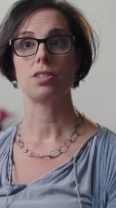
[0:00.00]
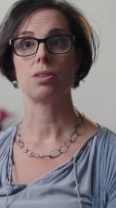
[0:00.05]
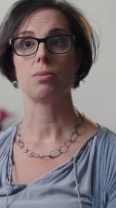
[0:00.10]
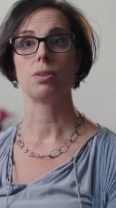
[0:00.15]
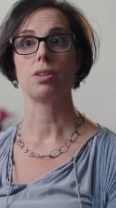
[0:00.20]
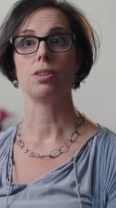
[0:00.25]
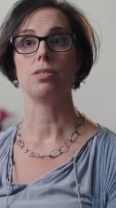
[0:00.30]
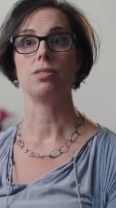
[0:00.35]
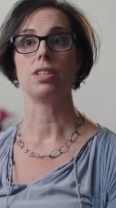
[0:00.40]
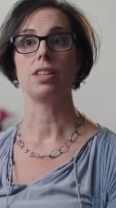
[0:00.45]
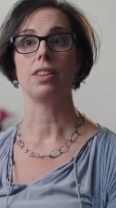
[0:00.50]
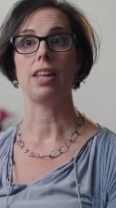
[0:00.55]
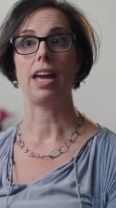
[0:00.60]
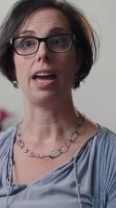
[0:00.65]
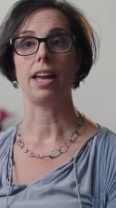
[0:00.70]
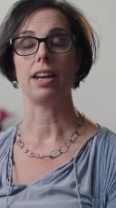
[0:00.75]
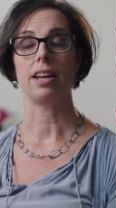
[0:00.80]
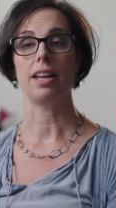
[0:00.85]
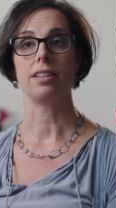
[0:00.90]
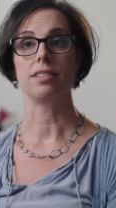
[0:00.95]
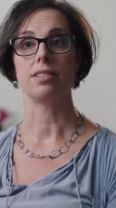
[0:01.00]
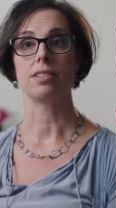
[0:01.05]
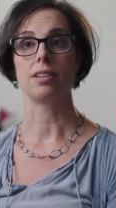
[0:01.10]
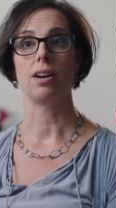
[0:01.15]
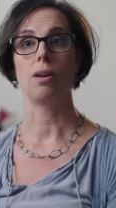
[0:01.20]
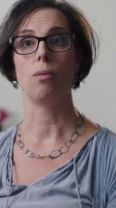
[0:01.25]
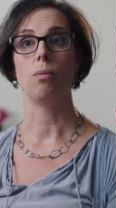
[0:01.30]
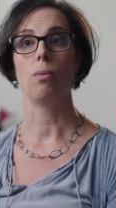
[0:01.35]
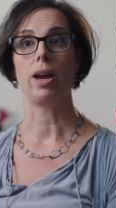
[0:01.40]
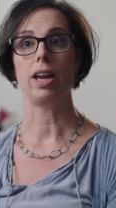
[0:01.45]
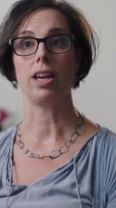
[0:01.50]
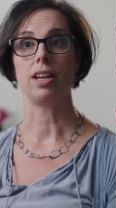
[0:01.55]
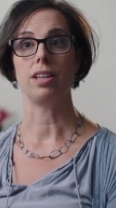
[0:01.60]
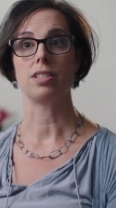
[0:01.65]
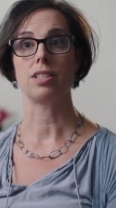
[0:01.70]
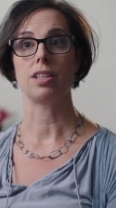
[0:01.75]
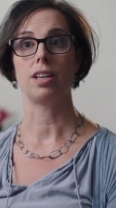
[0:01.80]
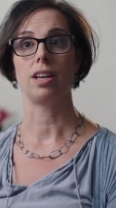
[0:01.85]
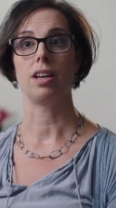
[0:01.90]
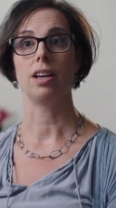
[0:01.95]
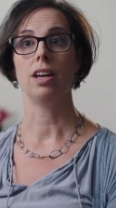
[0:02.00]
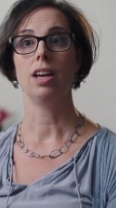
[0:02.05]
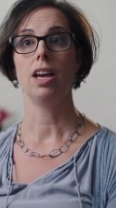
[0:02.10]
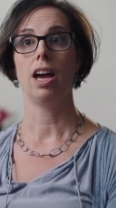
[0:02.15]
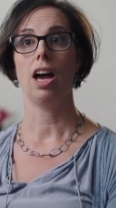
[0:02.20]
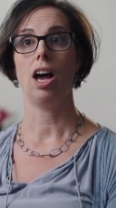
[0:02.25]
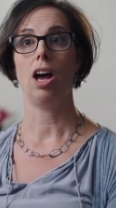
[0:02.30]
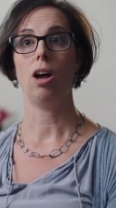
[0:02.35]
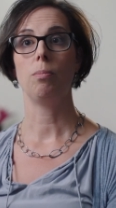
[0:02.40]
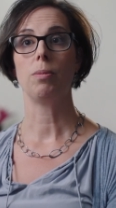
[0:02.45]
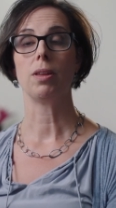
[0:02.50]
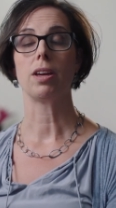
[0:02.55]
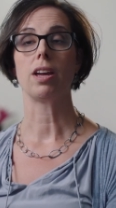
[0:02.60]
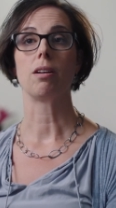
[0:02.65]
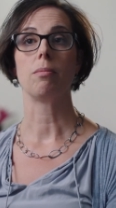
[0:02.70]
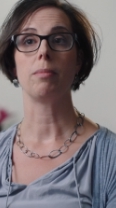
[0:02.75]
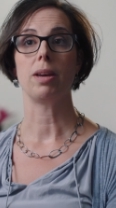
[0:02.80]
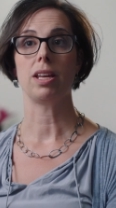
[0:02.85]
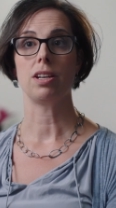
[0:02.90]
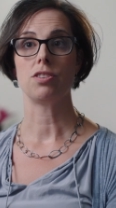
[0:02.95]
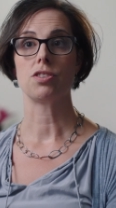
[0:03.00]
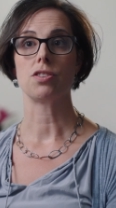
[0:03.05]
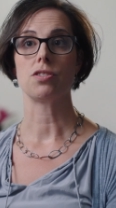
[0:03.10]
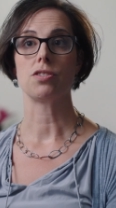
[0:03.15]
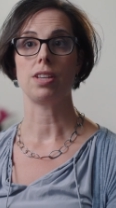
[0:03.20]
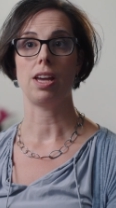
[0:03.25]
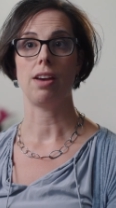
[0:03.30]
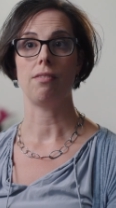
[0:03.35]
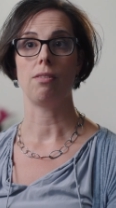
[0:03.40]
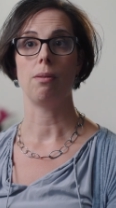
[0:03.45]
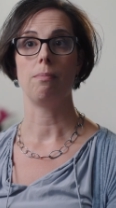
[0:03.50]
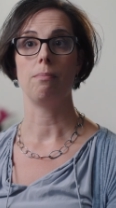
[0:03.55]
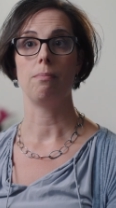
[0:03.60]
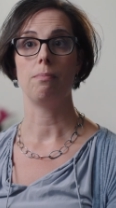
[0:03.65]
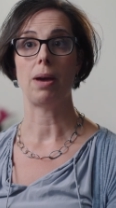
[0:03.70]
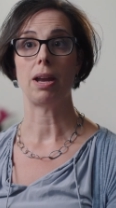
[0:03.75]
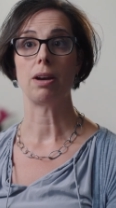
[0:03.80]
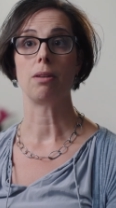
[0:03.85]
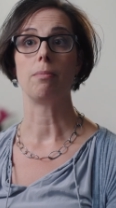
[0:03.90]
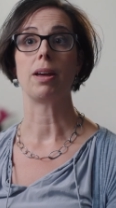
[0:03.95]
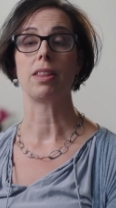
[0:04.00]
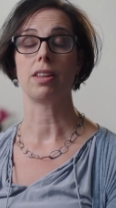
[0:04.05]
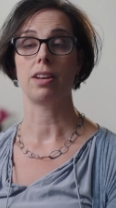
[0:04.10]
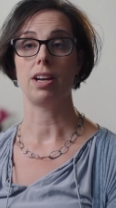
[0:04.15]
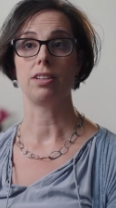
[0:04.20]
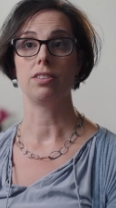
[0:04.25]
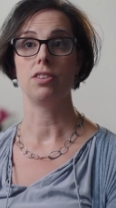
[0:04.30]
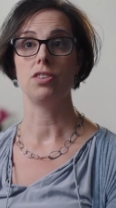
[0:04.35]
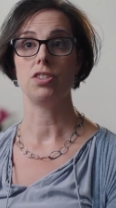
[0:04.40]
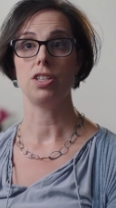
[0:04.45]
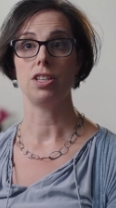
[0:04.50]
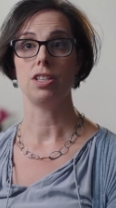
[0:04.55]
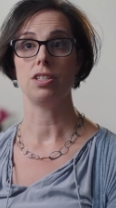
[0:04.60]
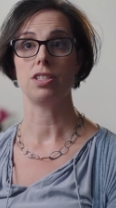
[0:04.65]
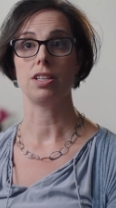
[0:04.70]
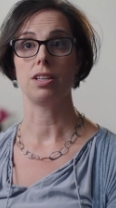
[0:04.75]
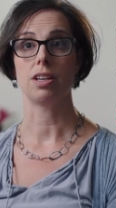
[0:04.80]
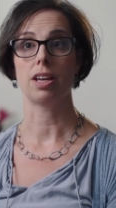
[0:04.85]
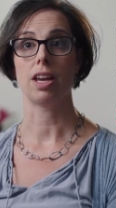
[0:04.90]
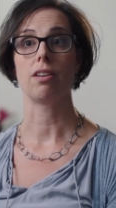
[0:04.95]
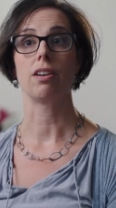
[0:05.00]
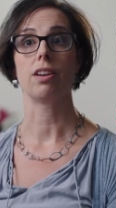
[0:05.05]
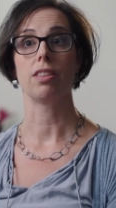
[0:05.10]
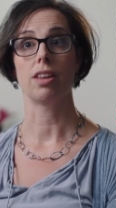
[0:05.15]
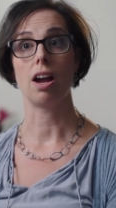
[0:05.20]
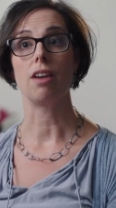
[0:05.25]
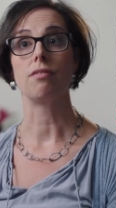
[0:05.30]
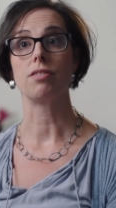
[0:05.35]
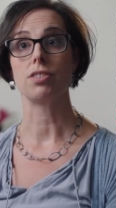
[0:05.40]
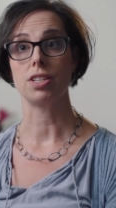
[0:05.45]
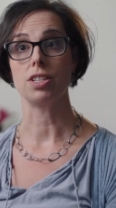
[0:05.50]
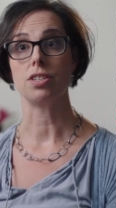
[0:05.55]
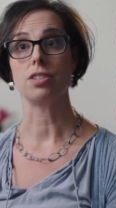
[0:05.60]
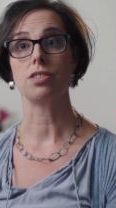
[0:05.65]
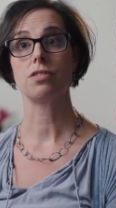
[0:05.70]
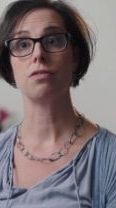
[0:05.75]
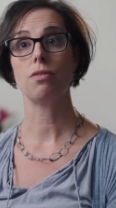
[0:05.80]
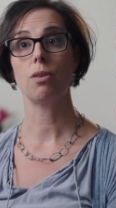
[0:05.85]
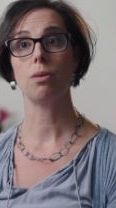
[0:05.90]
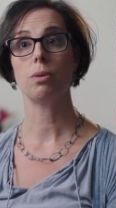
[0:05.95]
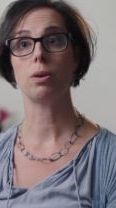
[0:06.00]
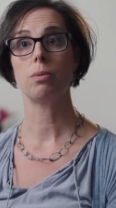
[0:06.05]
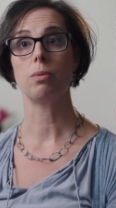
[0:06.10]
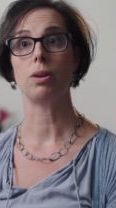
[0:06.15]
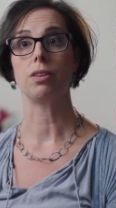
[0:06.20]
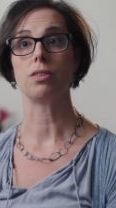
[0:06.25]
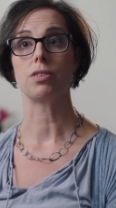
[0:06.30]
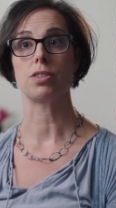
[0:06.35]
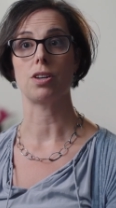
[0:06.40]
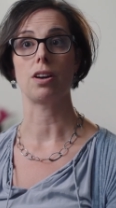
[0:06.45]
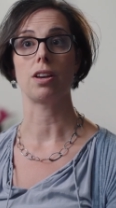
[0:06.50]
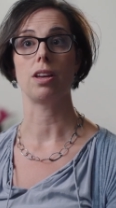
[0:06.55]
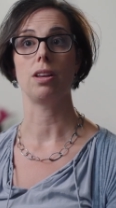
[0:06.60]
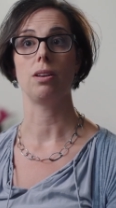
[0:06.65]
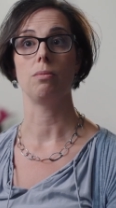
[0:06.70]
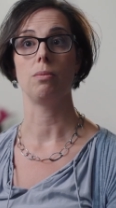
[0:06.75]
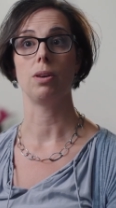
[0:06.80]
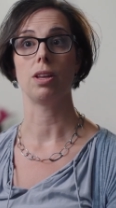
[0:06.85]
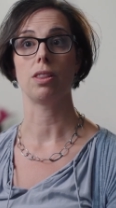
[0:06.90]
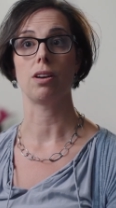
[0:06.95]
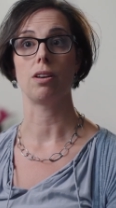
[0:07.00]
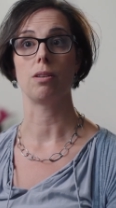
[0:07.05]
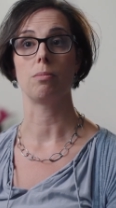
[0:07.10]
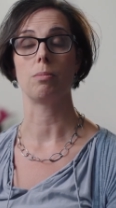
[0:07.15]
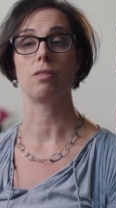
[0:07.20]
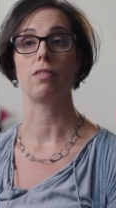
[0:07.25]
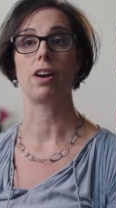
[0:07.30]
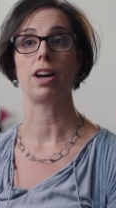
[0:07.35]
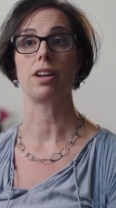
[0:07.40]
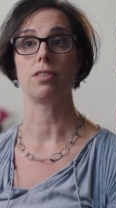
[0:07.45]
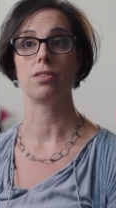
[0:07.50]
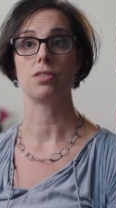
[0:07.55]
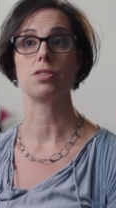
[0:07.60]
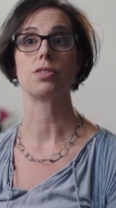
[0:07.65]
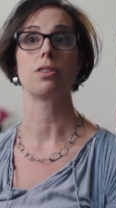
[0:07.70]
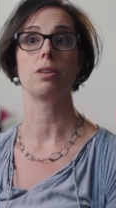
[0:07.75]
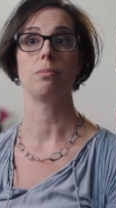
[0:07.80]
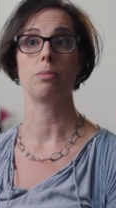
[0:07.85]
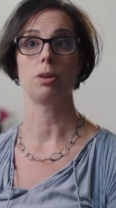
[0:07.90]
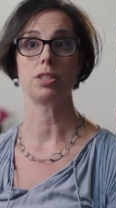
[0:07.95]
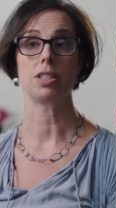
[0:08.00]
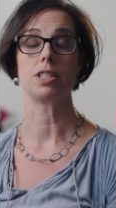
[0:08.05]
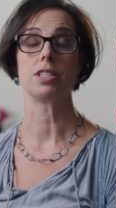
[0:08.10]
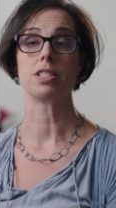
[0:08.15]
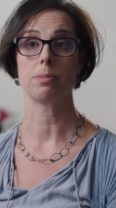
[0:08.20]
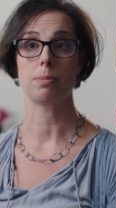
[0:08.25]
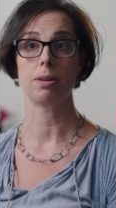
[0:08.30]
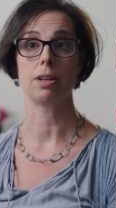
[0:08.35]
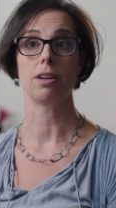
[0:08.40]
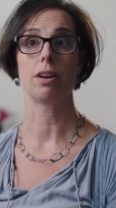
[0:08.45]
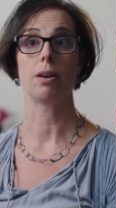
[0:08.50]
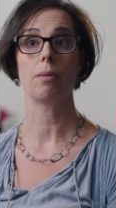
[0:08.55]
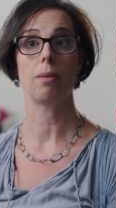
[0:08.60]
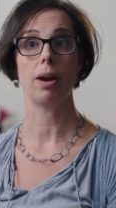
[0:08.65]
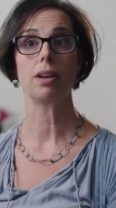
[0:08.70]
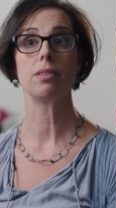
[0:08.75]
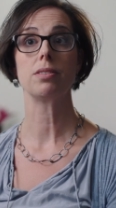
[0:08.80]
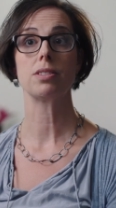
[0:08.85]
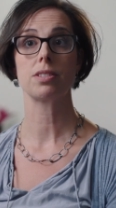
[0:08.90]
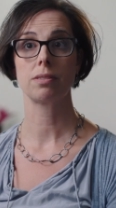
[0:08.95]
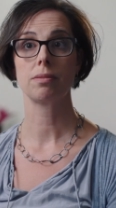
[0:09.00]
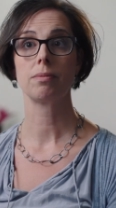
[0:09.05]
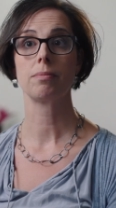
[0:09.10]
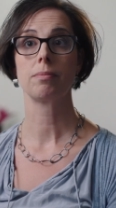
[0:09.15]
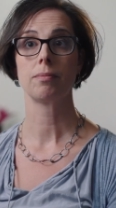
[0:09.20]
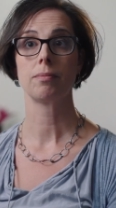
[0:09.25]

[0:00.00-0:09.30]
So we're using that as a way to help the care managers have a better better methodology to carry the conversations forward when they're talking with our providers during multidisciplinary rounds.